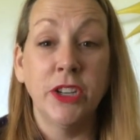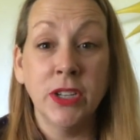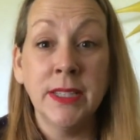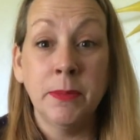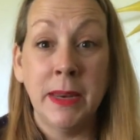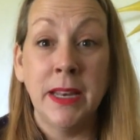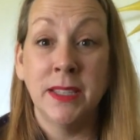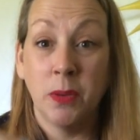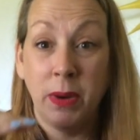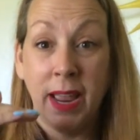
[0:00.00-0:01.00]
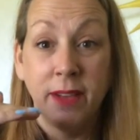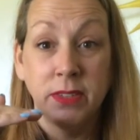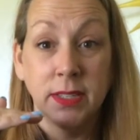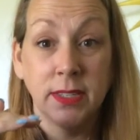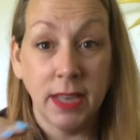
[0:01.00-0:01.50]
It just means that we
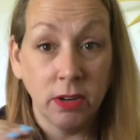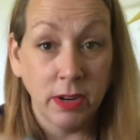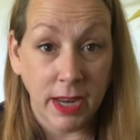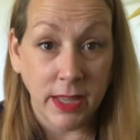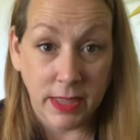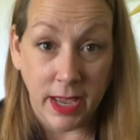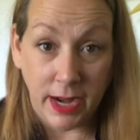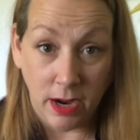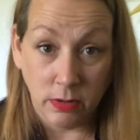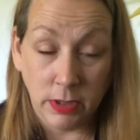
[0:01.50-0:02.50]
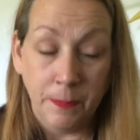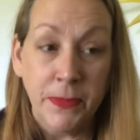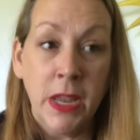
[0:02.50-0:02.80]
have to segregate that out.